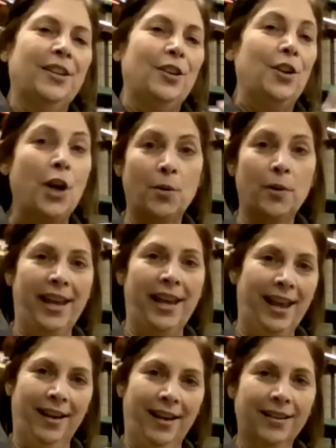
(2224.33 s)
know
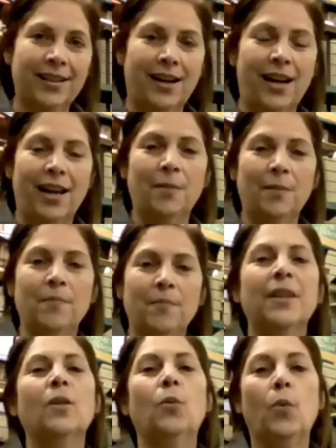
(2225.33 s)
ahead of time
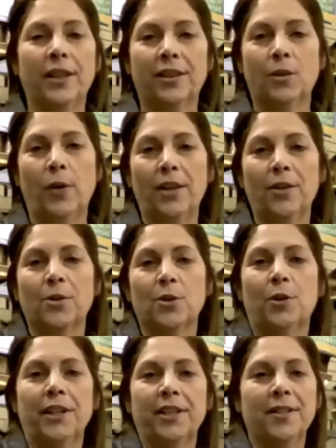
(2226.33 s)
what the weather's
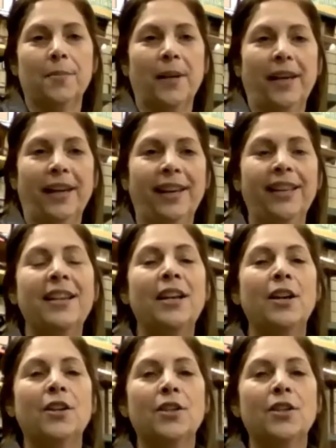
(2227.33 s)
going to be.